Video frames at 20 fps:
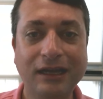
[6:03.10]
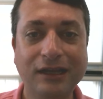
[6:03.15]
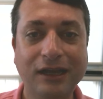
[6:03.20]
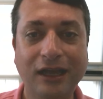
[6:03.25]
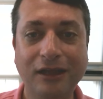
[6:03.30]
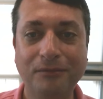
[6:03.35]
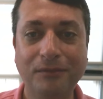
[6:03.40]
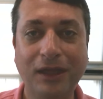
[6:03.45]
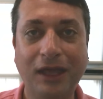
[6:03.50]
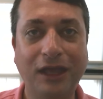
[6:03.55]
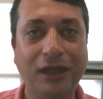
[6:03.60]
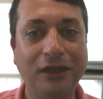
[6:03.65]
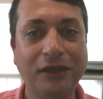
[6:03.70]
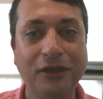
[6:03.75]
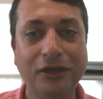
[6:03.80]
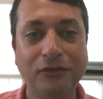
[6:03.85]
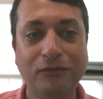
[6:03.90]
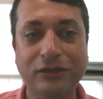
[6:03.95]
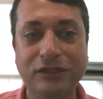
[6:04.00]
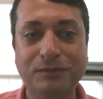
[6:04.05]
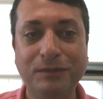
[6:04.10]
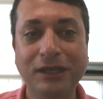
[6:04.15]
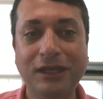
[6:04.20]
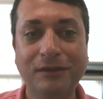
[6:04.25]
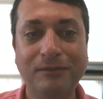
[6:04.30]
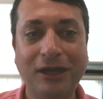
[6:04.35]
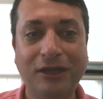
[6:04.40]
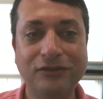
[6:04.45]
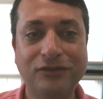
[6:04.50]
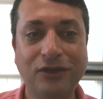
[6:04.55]
Cape May will speak
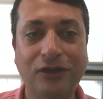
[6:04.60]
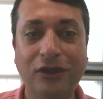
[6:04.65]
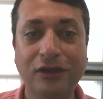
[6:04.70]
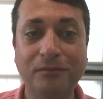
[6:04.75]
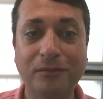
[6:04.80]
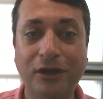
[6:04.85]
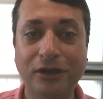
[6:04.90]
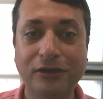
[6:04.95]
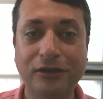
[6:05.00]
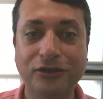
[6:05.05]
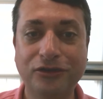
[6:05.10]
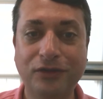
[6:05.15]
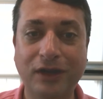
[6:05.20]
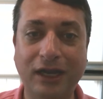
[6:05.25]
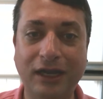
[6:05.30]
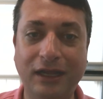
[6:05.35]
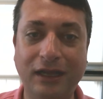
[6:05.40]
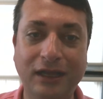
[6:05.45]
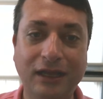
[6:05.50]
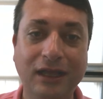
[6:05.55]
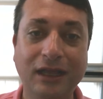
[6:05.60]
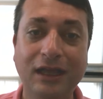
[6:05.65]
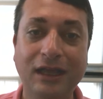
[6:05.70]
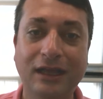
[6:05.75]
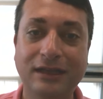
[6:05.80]
about dog marker training,